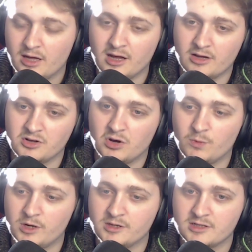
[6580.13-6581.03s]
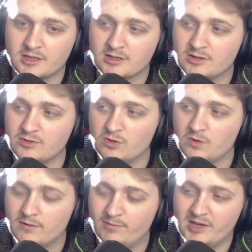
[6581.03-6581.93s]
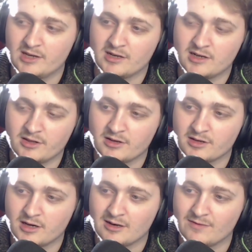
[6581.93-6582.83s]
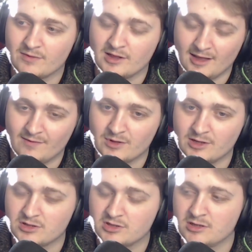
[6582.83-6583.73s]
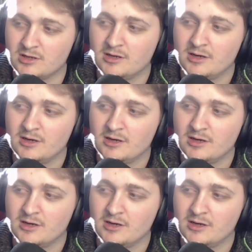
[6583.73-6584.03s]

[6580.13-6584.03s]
her not wanting to be in another kind of loveless,